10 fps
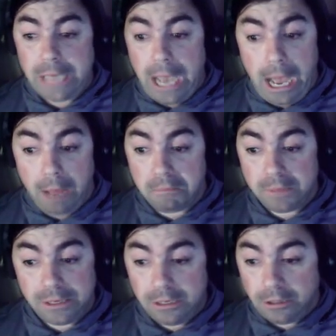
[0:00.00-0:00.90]

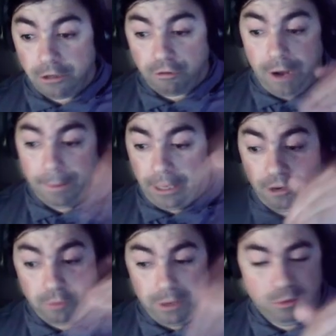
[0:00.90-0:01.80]
the drop
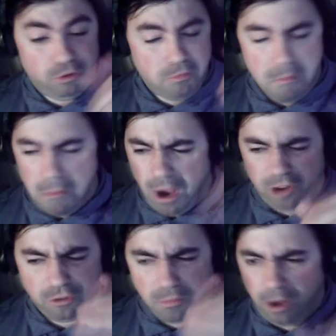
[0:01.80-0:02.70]
last week was
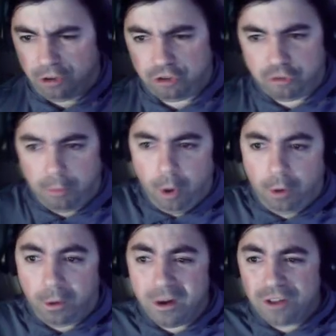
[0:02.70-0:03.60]
much, much
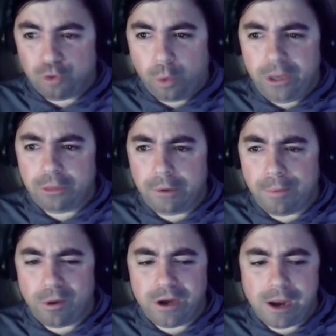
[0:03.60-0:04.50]
smaller.
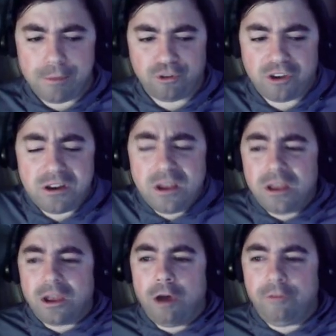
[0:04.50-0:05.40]
23.9%
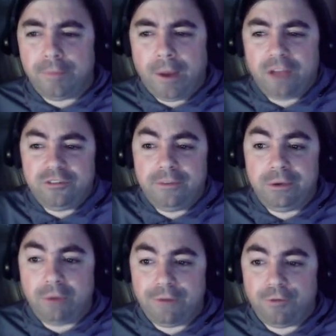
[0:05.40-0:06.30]
COVID positivity
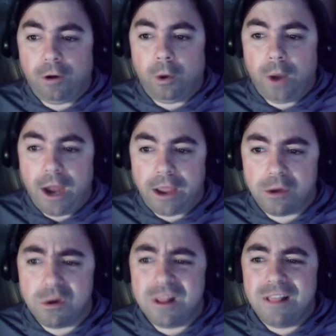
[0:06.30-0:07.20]
rate for
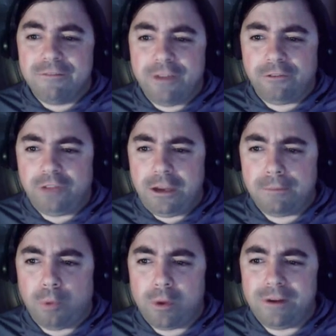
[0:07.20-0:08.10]
Ohio.
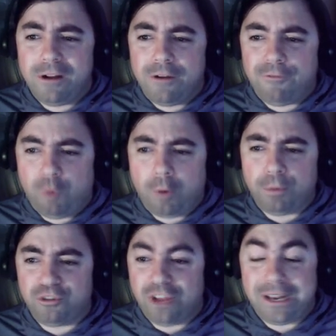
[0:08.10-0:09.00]

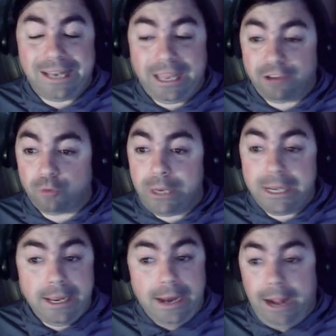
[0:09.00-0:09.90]
15.4% last week.
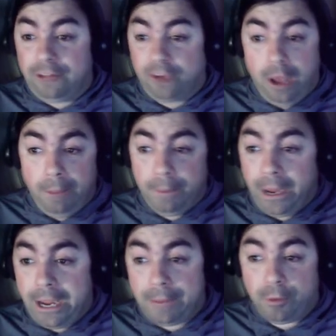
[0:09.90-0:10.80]
That's up by
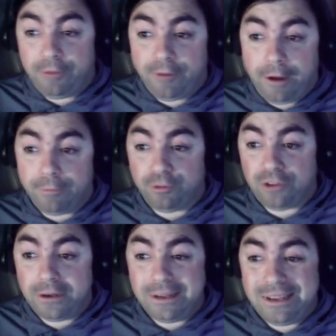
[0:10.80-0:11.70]
8.5%.
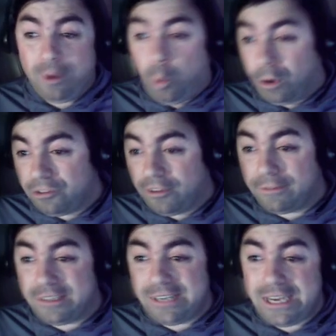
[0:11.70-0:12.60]

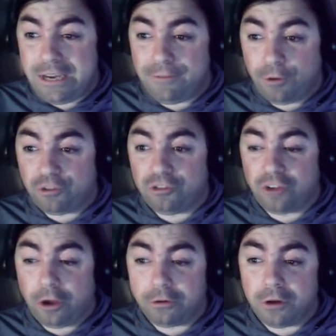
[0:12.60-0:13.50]
117 versus
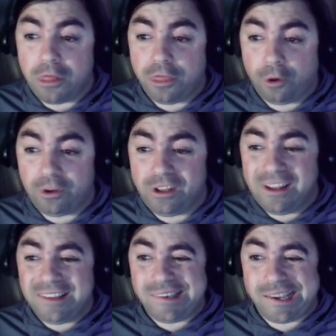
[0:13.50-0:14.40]

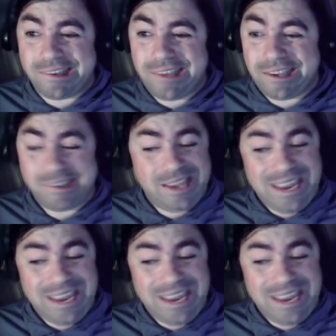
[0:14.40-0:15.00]
136 tests.